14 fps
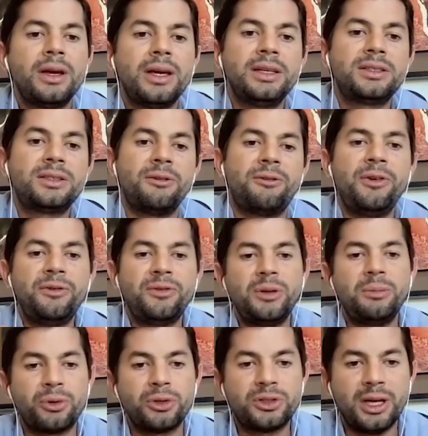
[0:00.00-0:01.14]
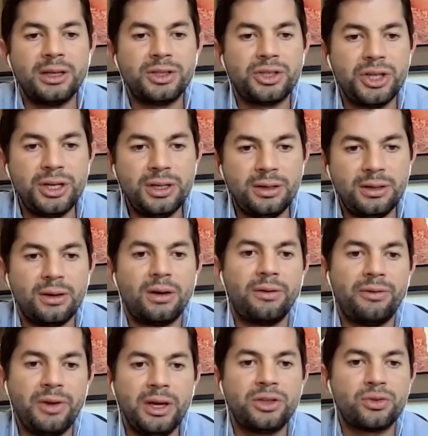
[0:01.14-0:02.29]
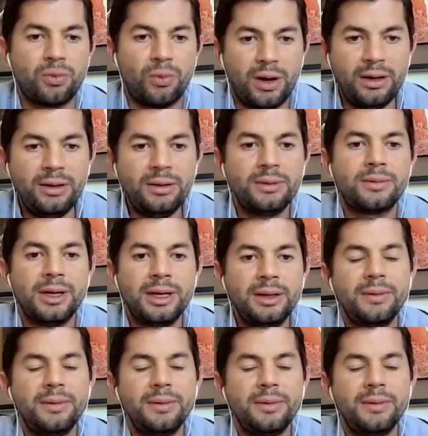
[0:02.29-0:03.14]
is 50% gene of each one, right?